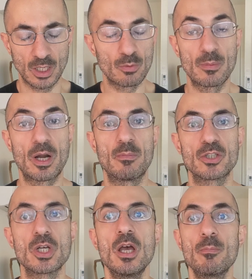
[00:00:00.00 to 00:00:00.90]
remember how
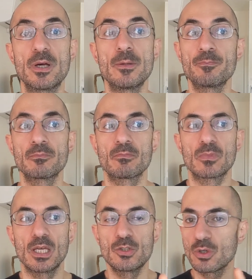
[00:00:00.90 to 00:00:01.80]
much, but
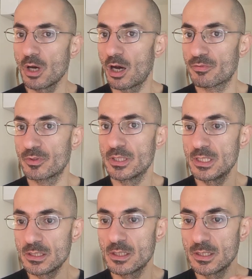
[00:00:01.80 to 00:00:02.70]
it took off. It
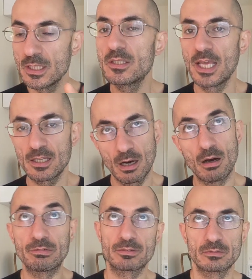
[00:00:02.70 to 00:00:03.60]
did take
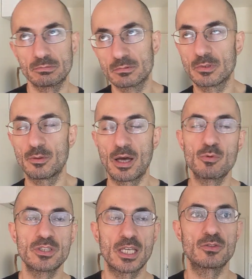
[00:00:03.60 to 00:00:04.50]
off. I
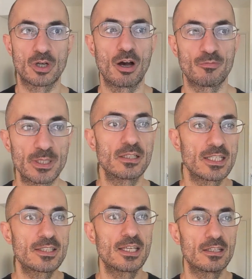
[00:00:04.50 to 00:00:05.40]
wouldn't say it took off, but
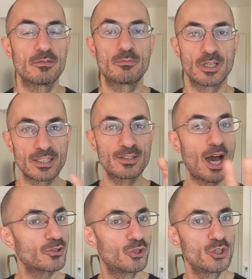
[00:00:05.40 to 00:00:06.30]
let's say it
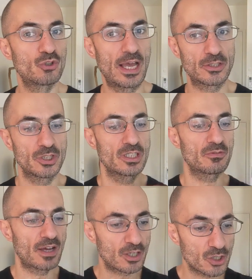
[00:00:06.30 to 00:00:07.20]
got good traction.
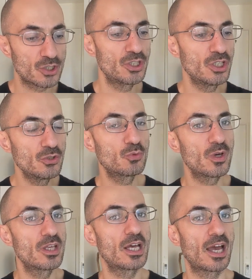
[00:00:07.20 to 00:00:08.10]
If I continued
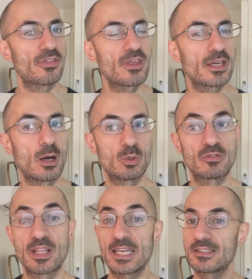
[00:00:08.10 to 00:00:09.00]
with it, I think I would
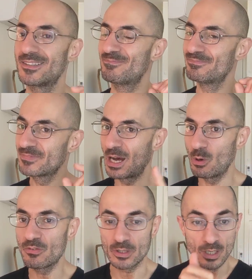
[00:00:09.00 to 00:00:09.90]
have liked it.
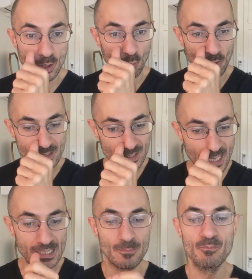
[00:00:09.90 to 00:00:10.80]
However, once
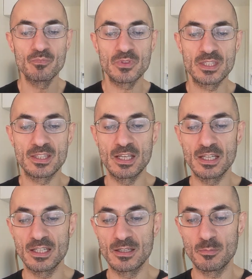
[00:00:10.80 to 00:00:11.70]
again,
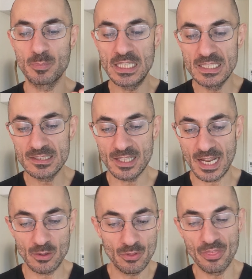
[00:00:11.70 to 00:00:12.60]
the piece that
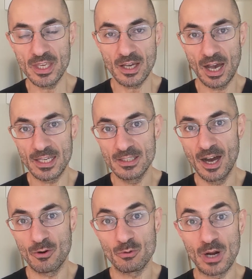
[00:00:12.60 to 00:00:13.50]
I don't think I
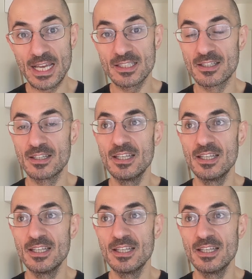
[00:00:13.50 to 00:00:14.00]
got right